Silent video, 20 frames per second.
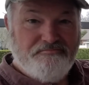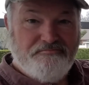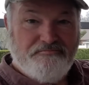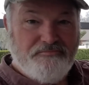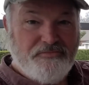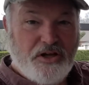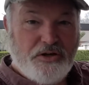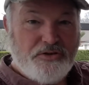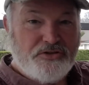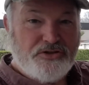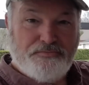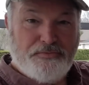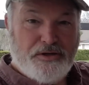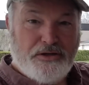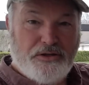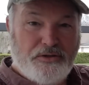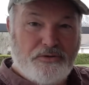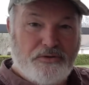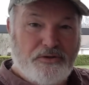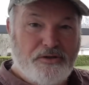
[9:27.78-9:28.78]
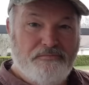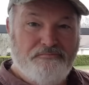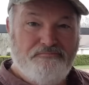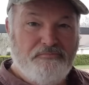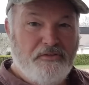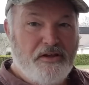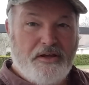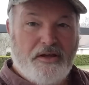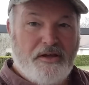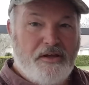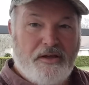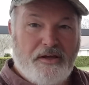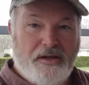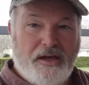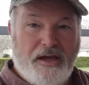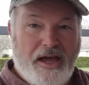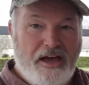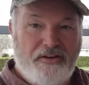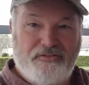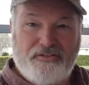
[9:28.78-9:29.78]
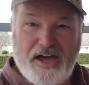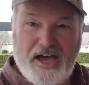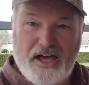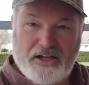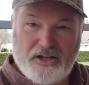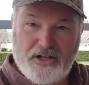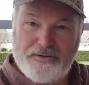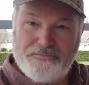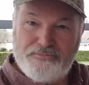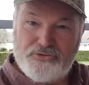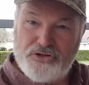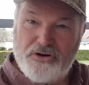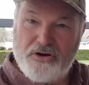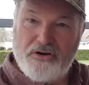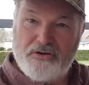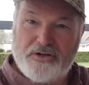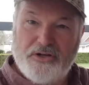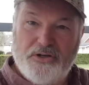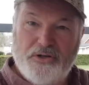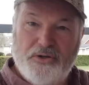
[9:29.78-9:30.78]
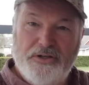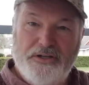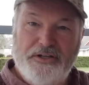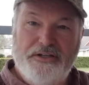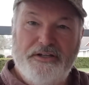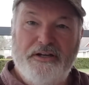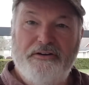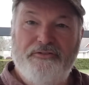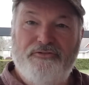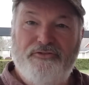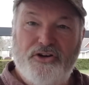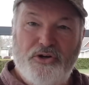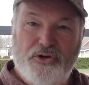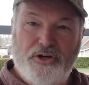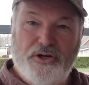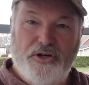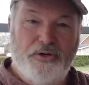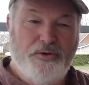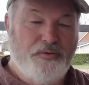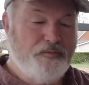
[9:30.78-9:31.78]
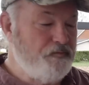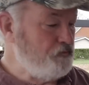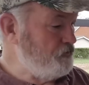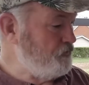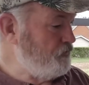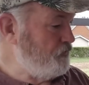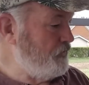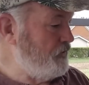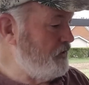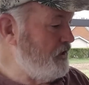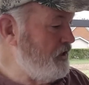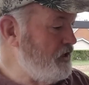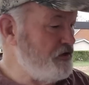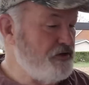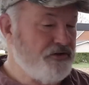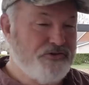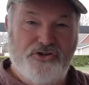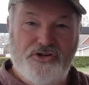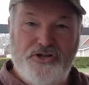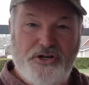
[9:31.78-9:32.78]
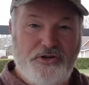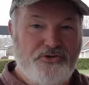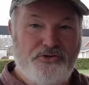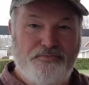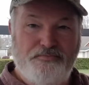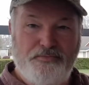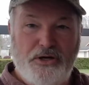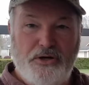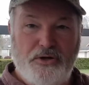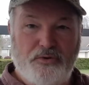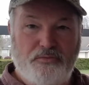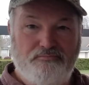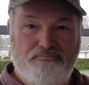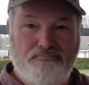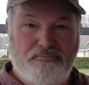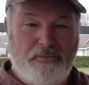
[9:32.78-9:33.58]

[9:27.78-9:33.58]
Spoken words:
no smoke. I've got lump charcoal in there, FOGO, and there's no smoke.